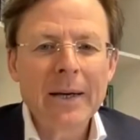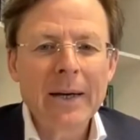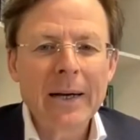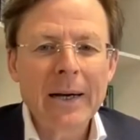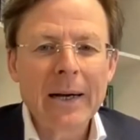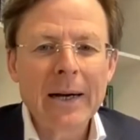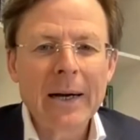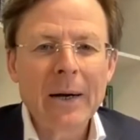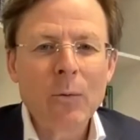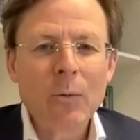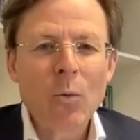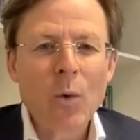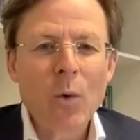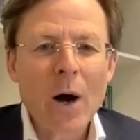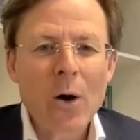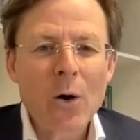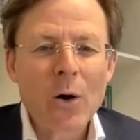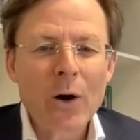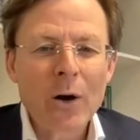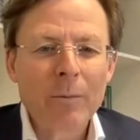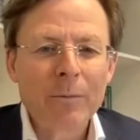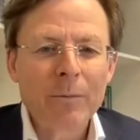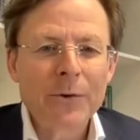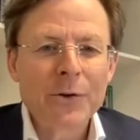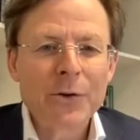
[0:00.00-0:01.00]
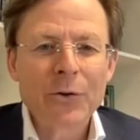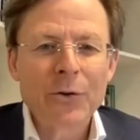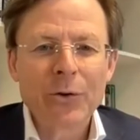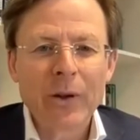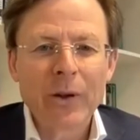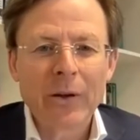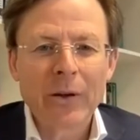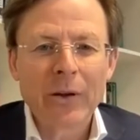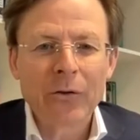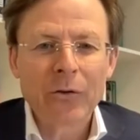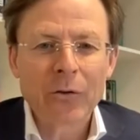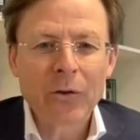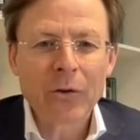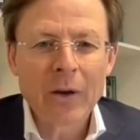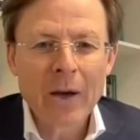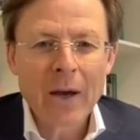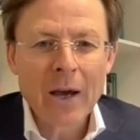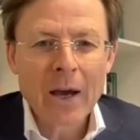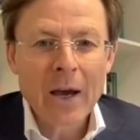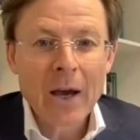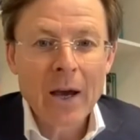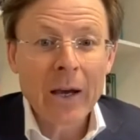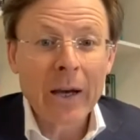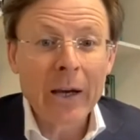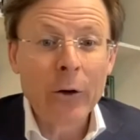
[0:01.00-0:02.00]
Welcome to this
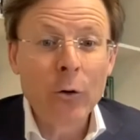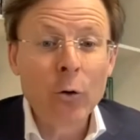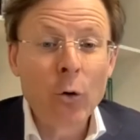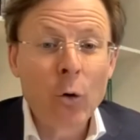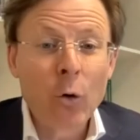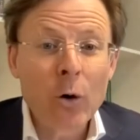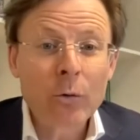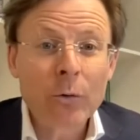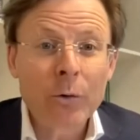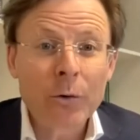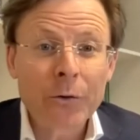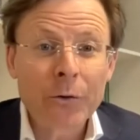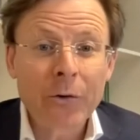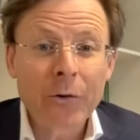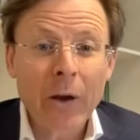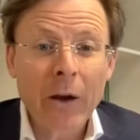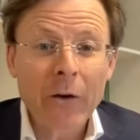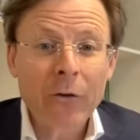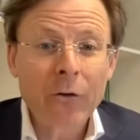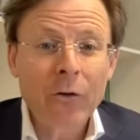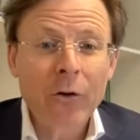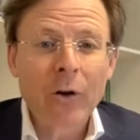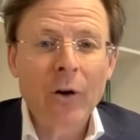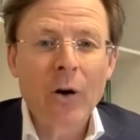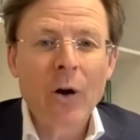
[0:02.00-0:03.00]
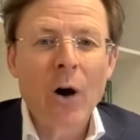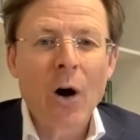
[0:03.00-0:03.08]
inaugural session